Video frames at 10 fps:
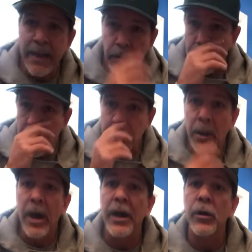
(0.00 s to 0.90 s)
or
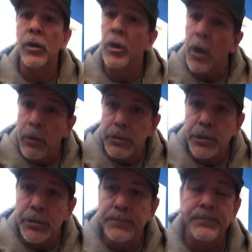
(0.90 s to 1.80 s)
umpire or
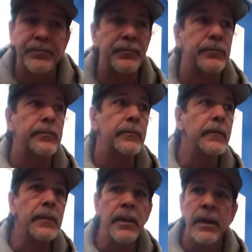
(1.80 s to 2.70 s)
coach,
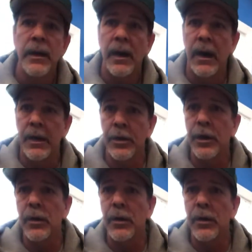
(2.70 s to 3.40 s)
you're gonna